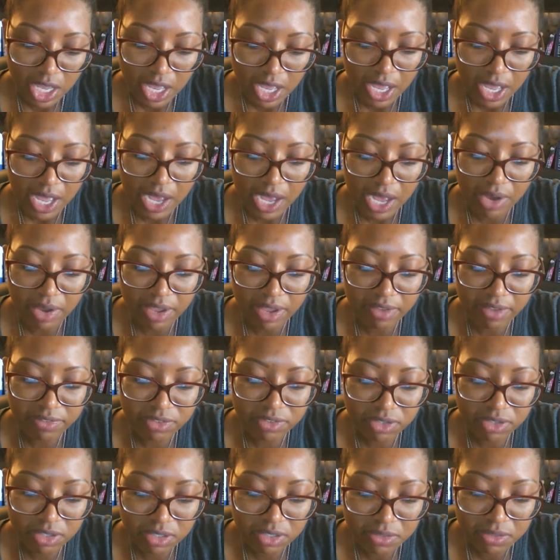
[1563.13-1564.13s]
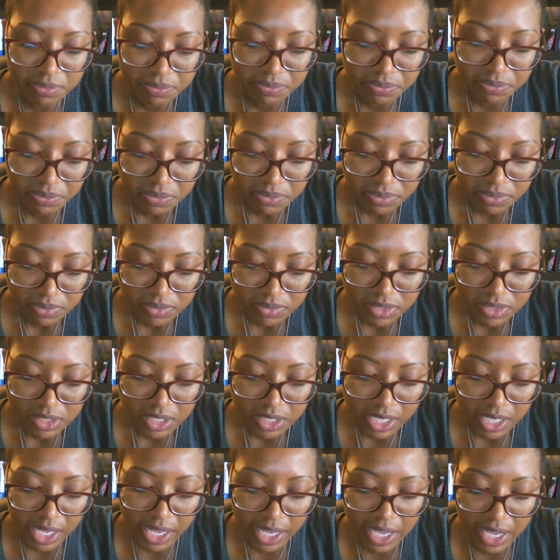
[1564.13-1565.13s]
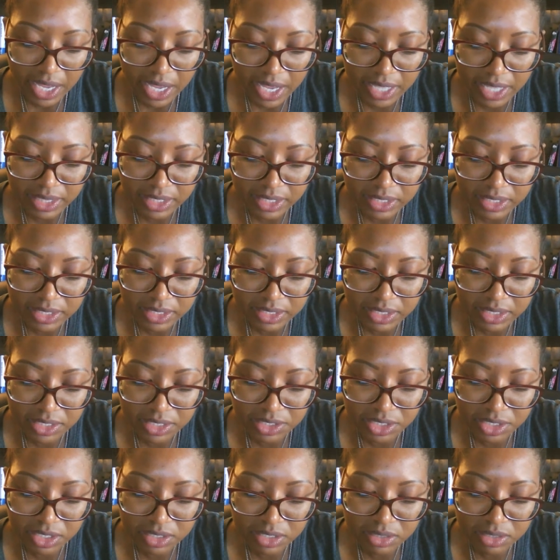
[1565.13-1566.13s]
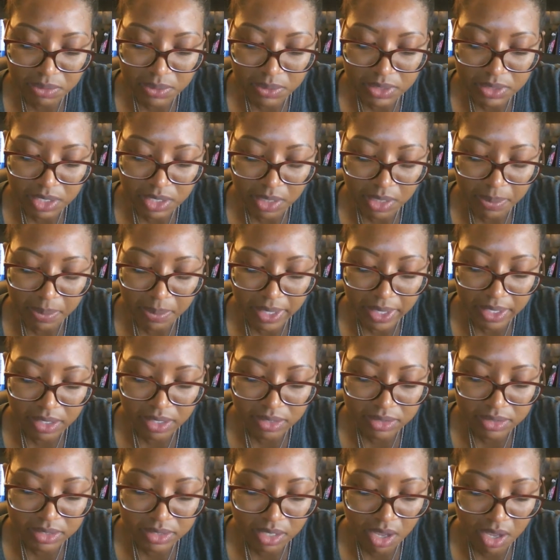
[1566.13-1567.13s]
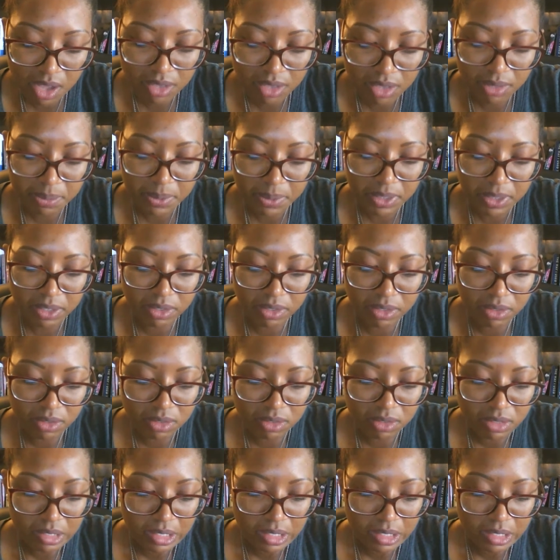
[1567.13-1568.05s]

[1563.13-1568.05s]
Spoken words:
however, and the decisions was upheld on appeal.